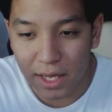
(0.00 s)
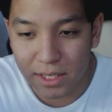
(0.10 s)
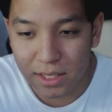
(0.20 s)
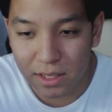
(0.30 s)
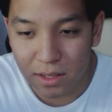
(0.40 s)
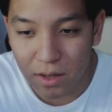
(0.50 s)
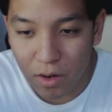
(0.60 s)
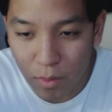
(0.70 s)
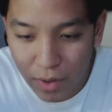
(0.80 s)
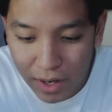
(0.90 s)
It's the
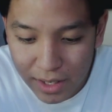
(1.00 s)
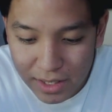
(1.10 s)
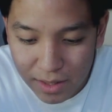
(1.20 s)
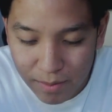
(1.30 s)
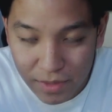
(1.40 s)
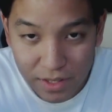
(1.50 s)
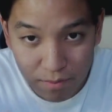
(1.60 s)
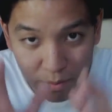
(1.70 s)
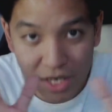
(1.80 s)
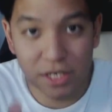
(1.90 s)
HomePod is
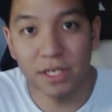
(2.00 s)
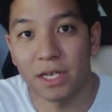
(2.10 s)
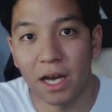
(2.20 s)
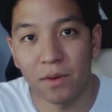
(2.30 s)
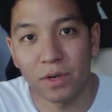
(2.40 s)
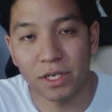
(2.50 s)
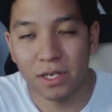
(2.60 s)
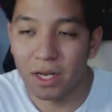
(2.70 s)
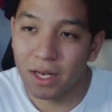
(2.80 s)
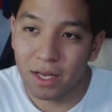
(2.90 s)
this mesh design, which